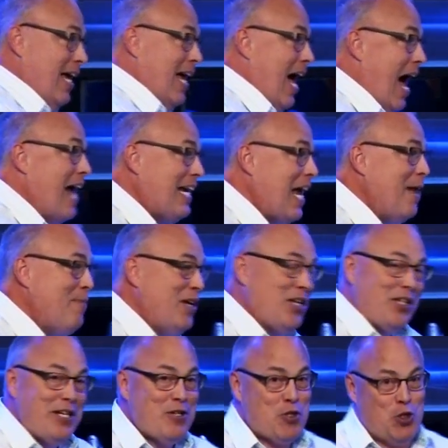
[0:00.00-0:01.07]
I came into
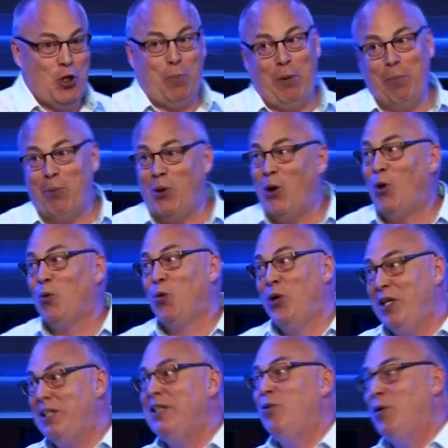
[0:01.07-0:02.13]
this Super Bowl
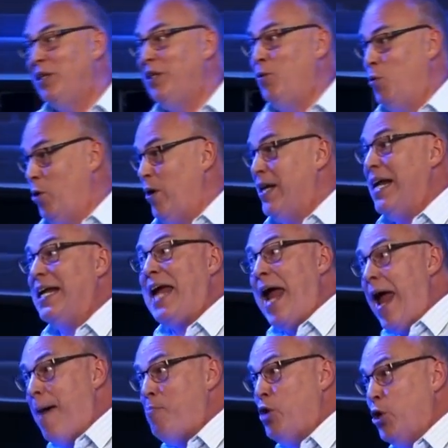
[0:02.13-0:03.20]
really, really worried. And
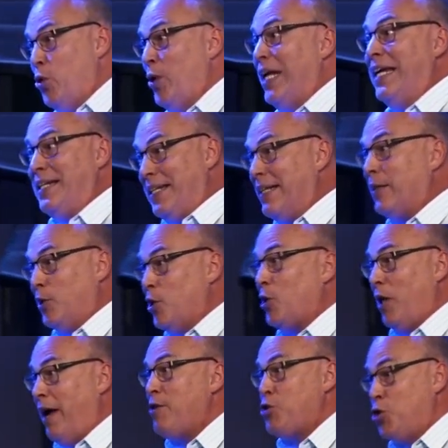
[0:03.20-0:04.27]
Cam Newton, he did look
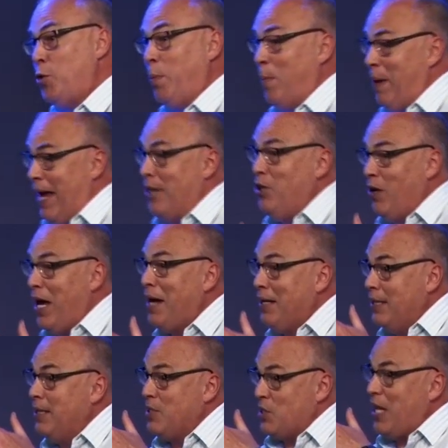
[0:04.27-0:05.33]
like Superman. You got it
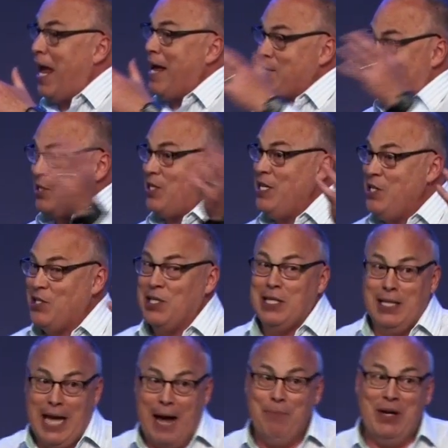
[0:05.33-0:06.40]
this last
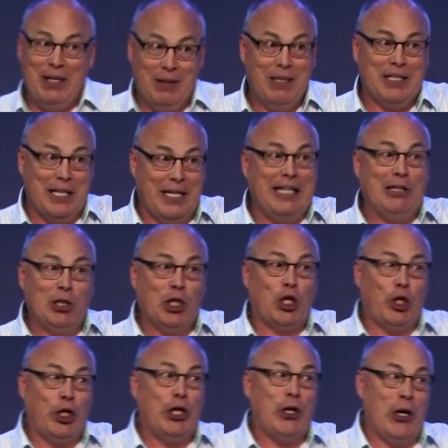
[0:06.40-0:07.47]
season. I mean, did he look
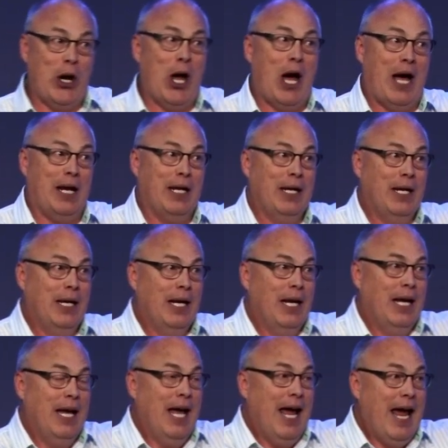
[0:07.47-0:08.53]
good or not?
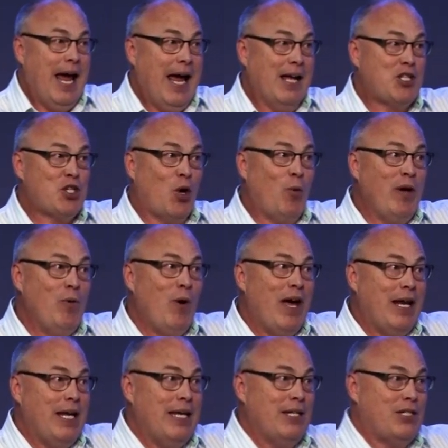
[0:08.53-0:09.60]
And so we
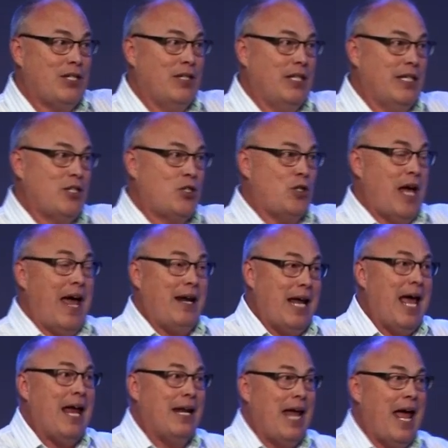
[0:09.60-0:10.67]
went into this, and,
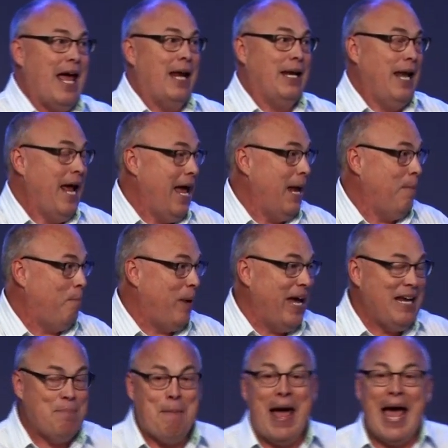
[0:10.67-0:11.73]
and, and, and
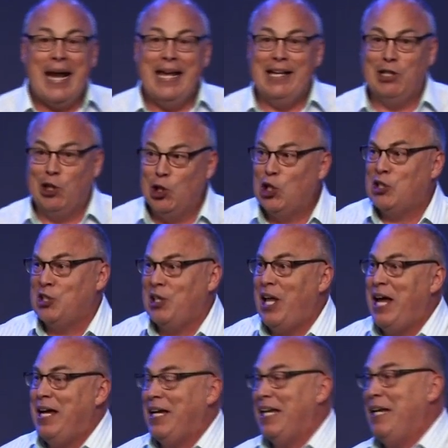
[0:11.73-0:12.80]
Peyton Manning looked
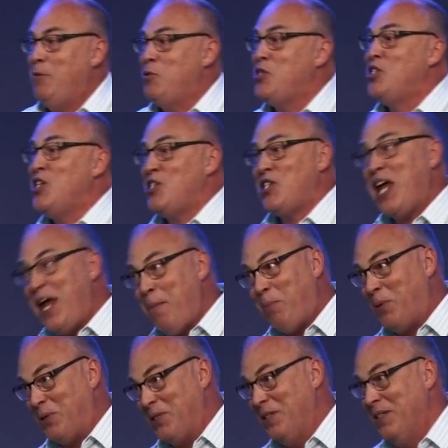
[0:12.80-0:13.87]
like he was
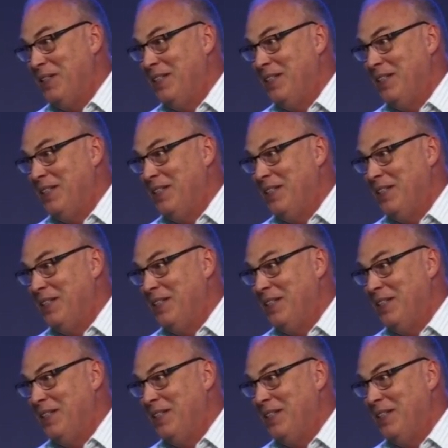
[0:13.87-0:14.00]
disabled.